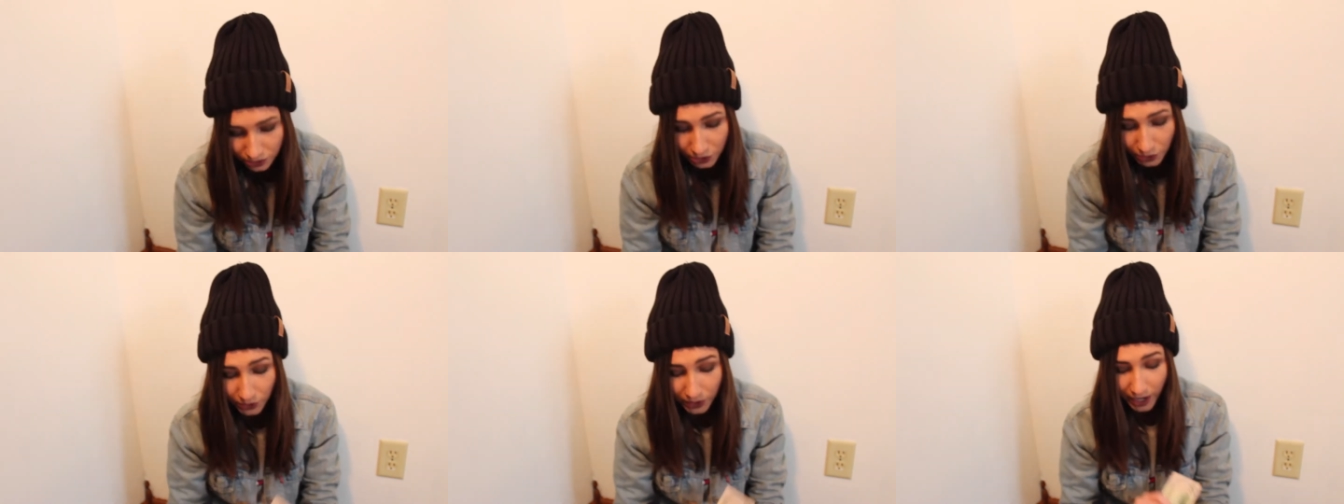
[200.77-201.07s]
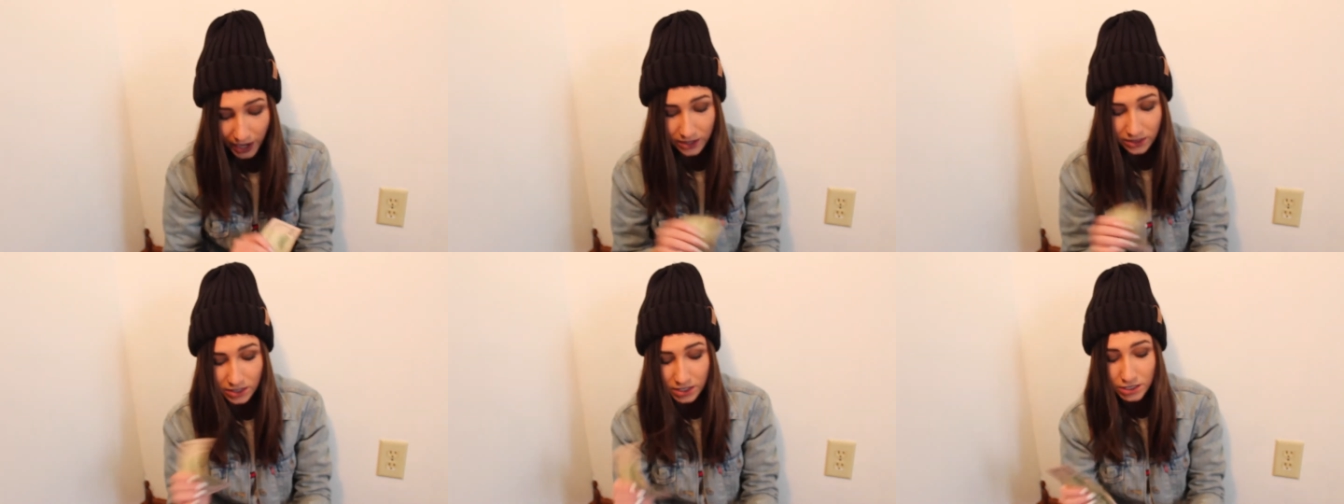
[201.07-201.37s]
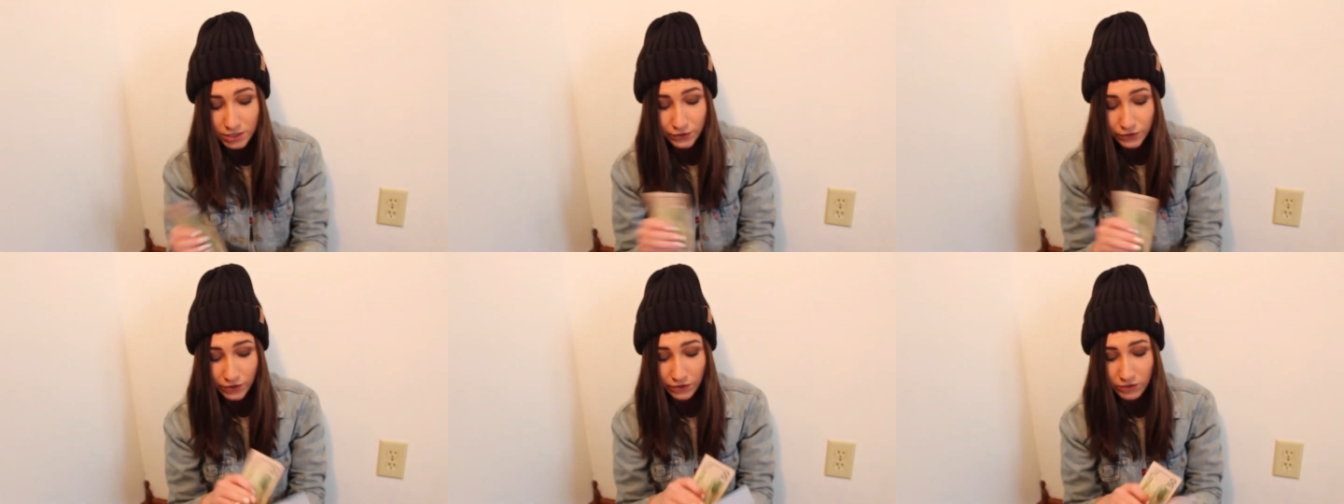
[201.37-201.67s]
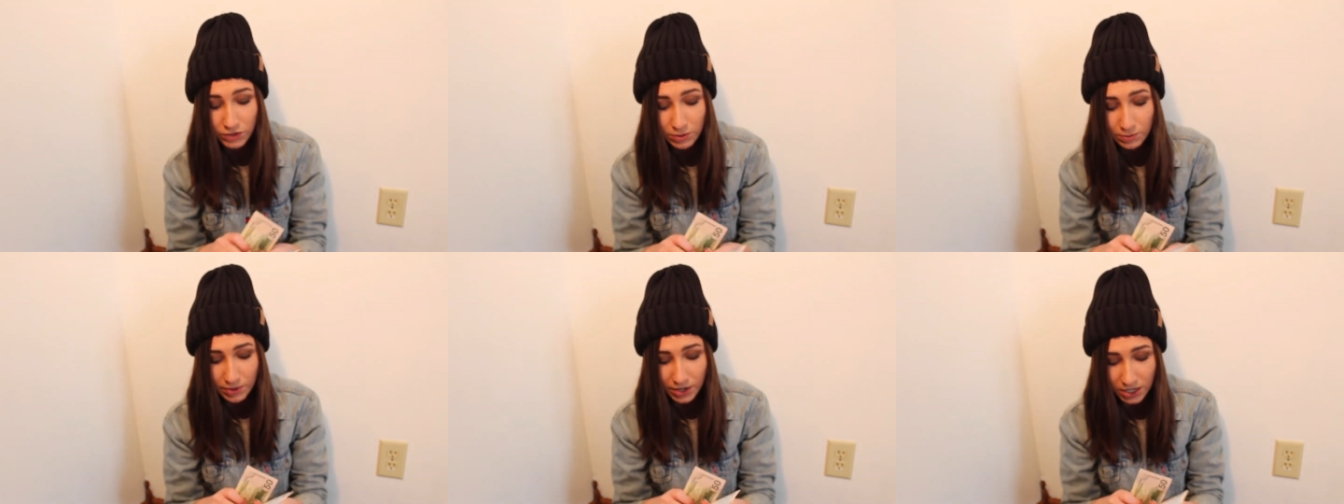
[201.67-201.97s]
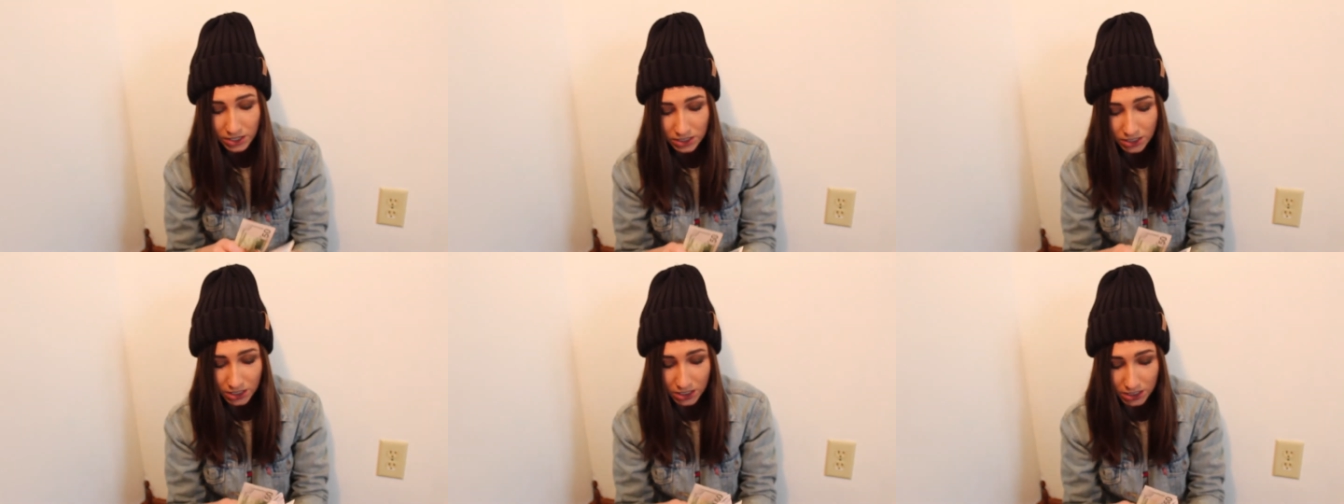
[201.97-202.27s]
So yeah, this 50
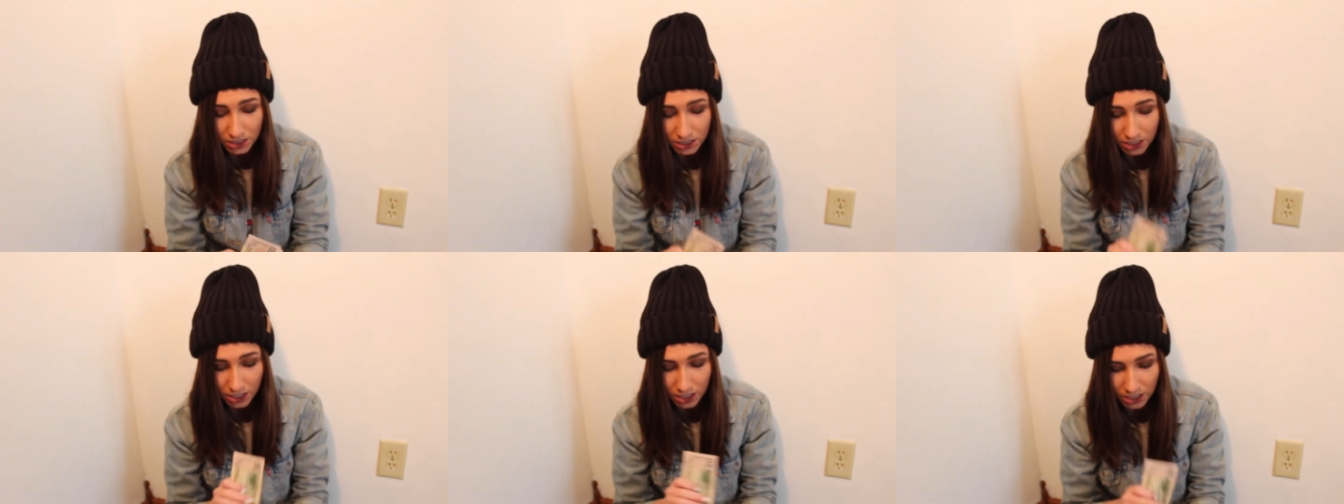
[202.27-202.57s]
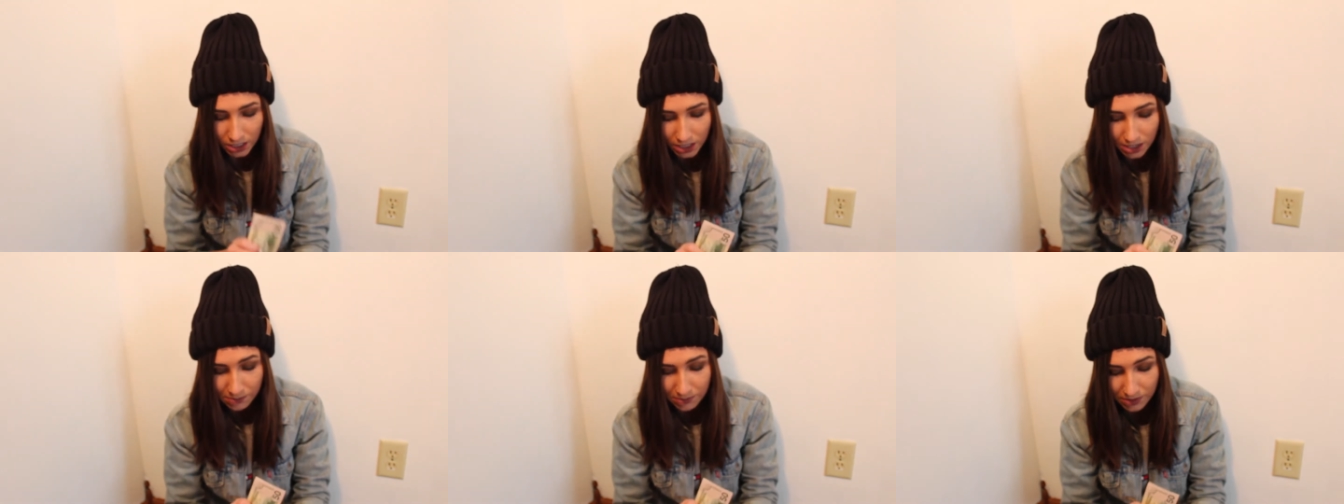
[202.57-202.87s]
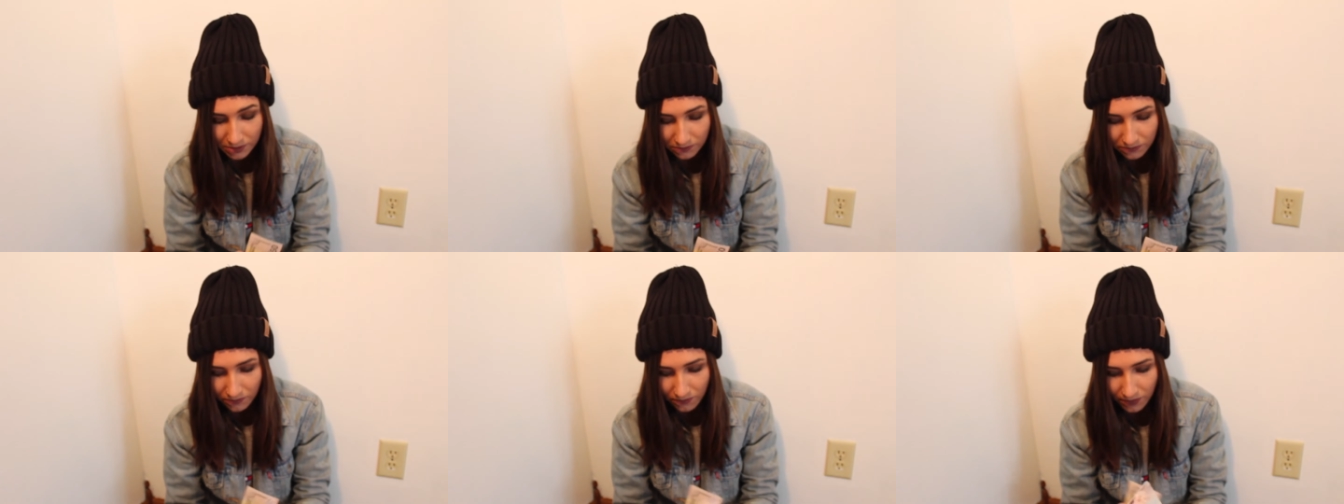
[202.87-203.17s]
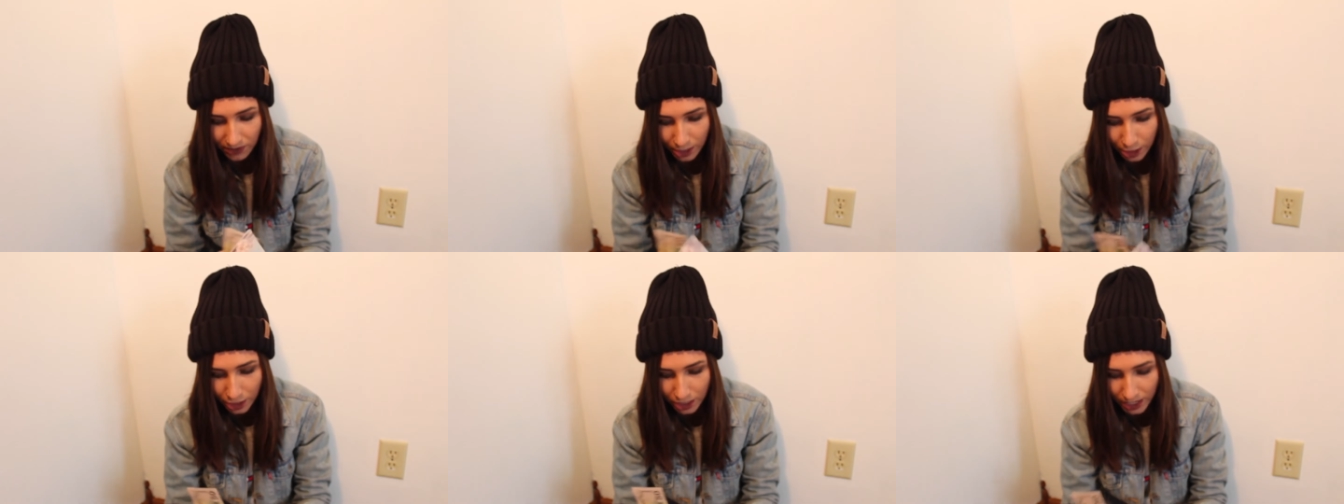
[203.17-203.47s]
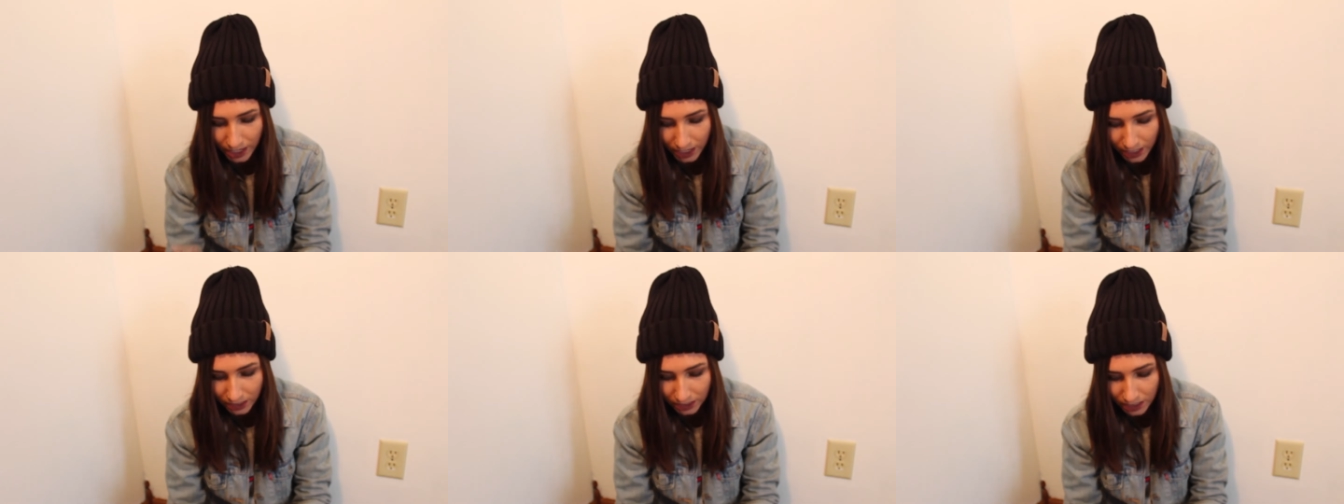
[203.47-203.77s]
bucks is going to come in very
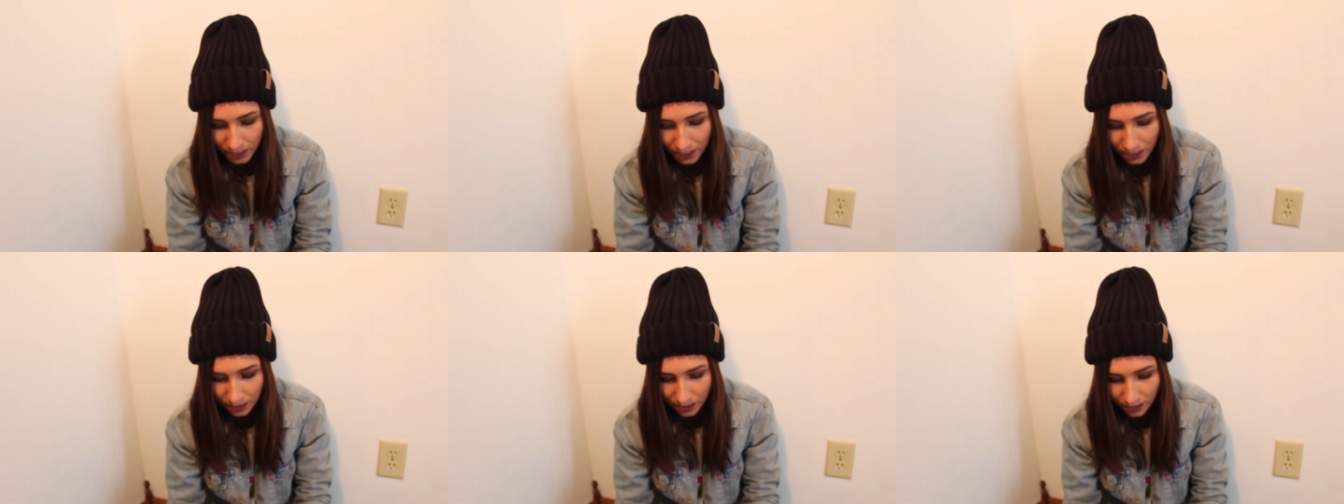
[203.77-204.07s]
handy.